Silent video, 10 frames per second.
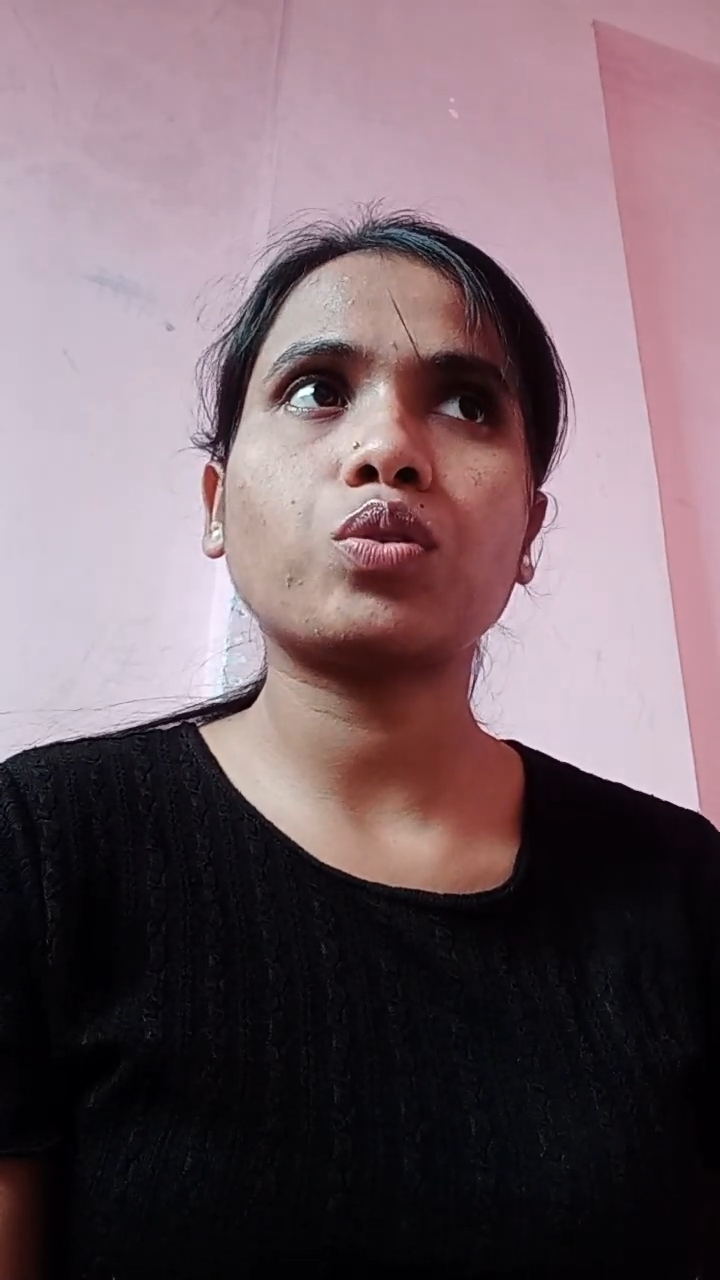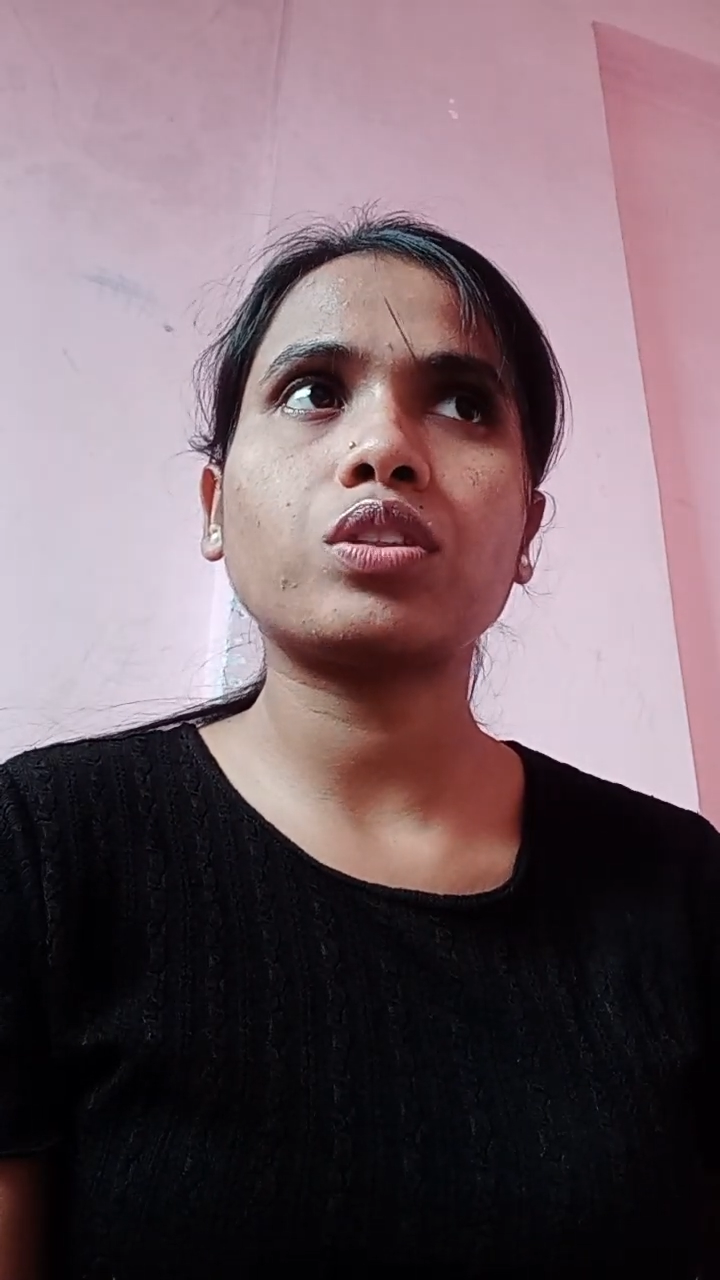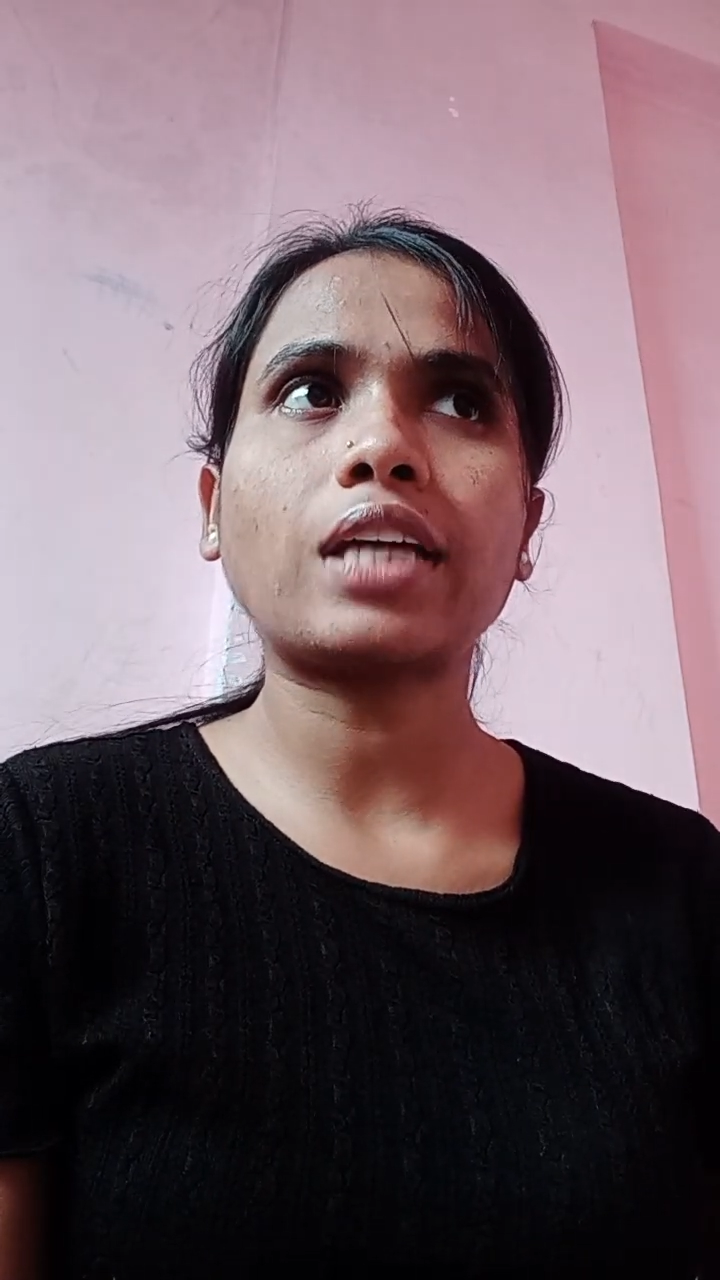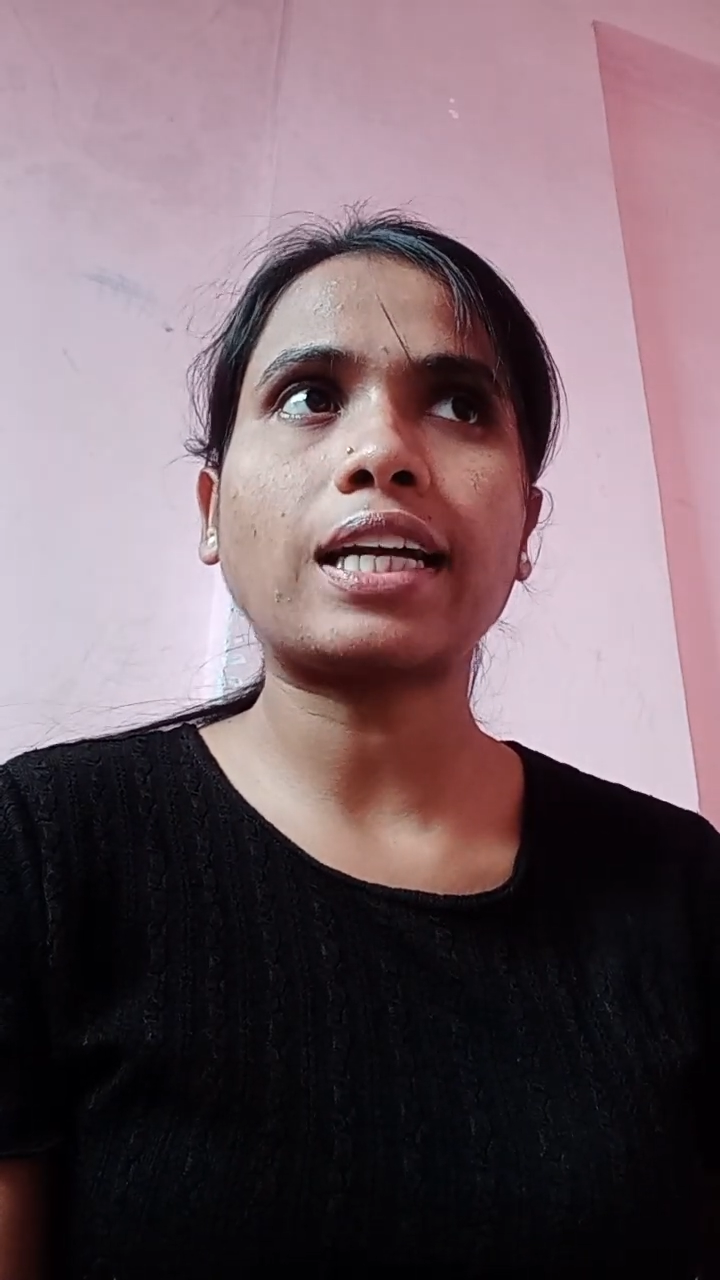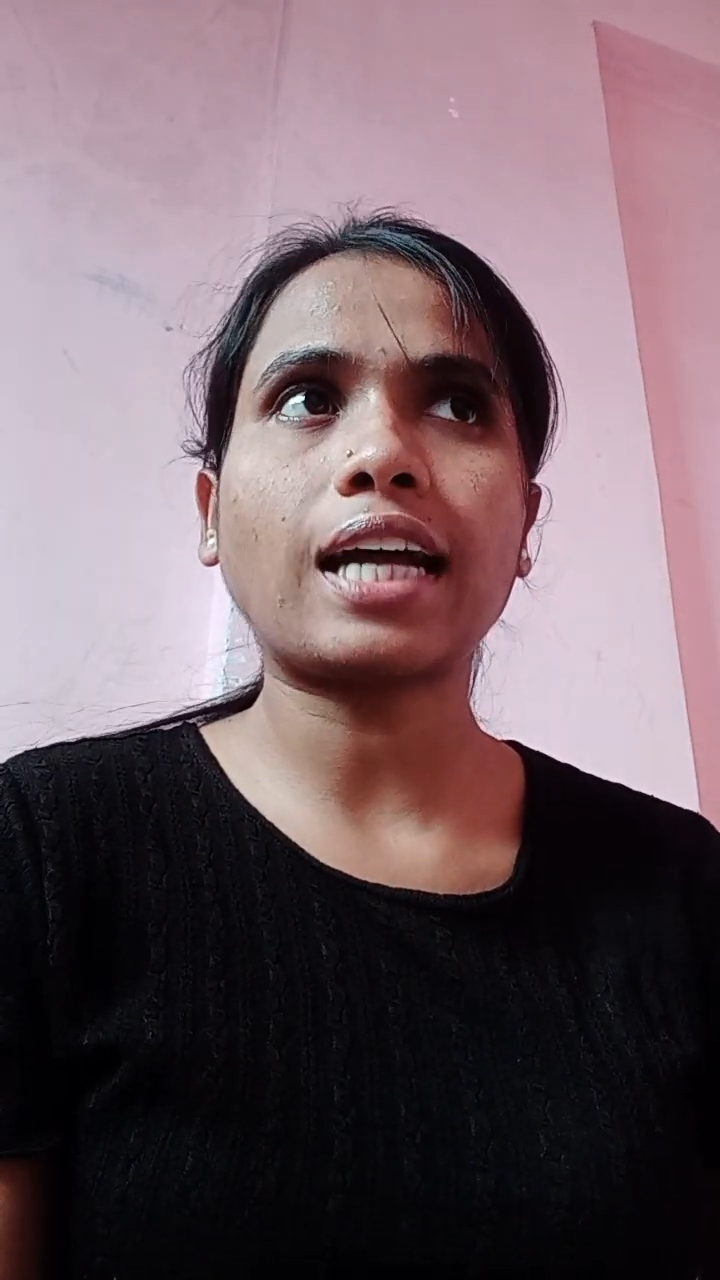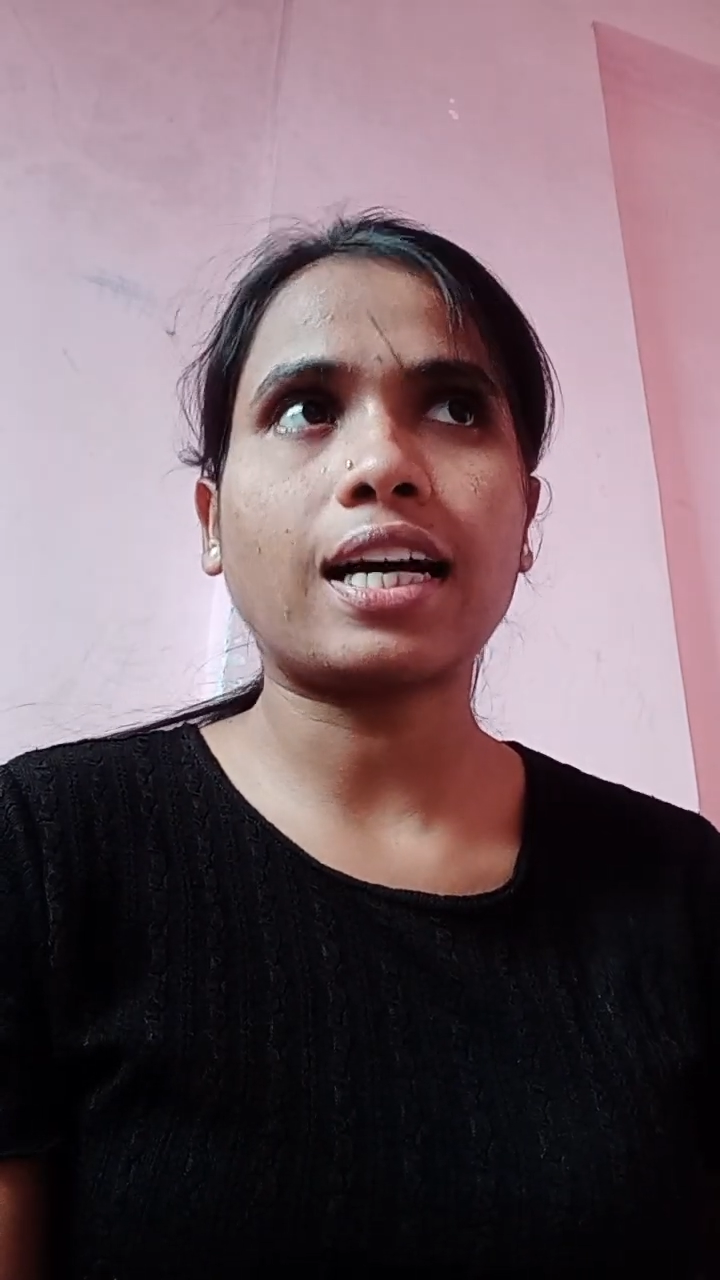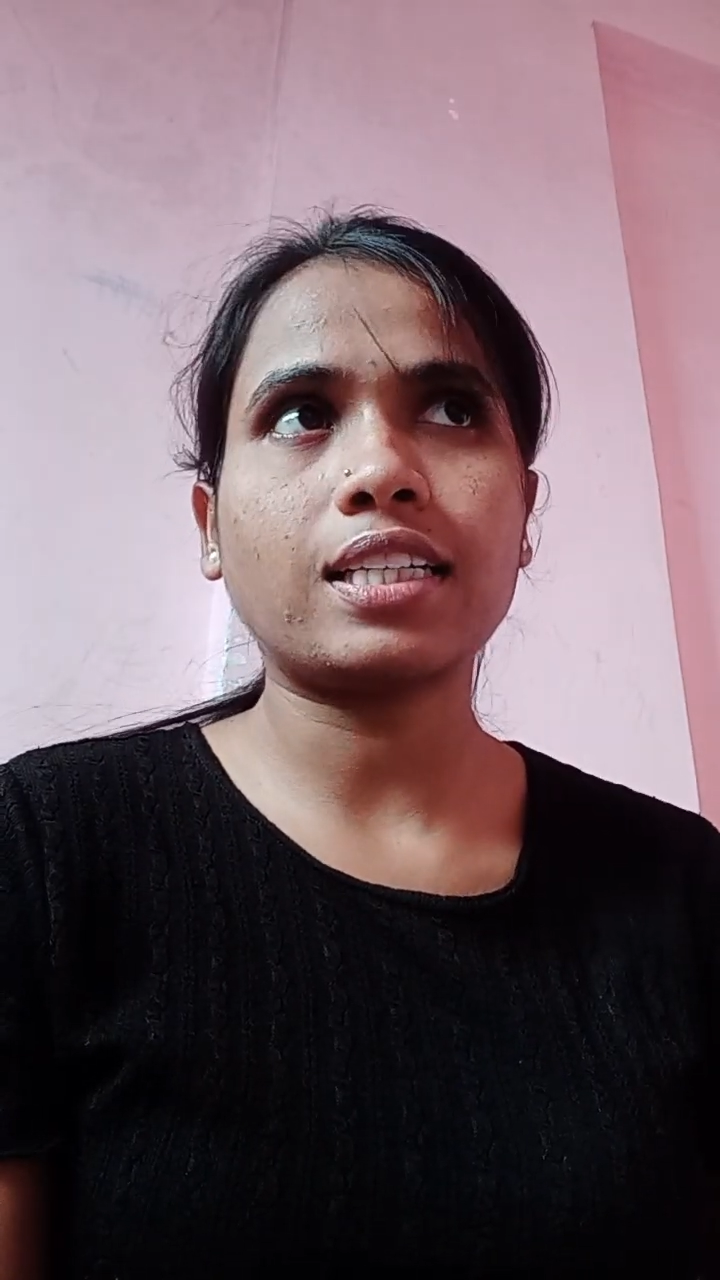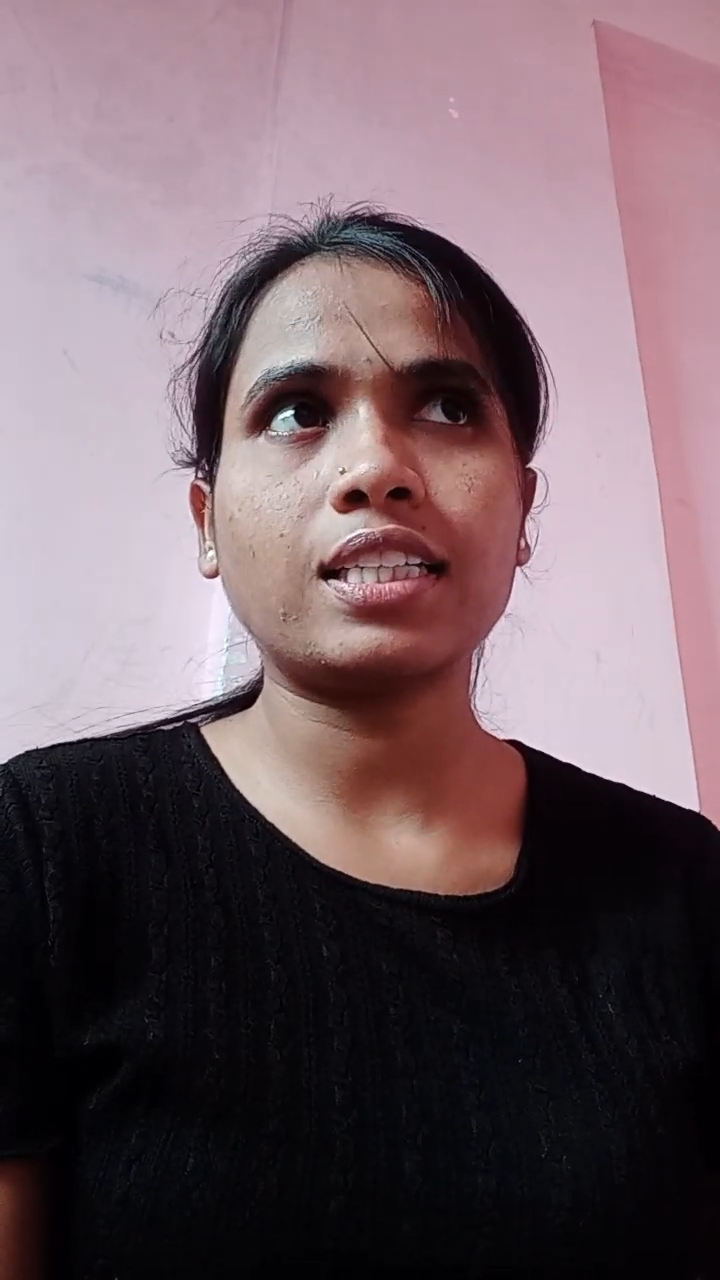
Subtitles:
that are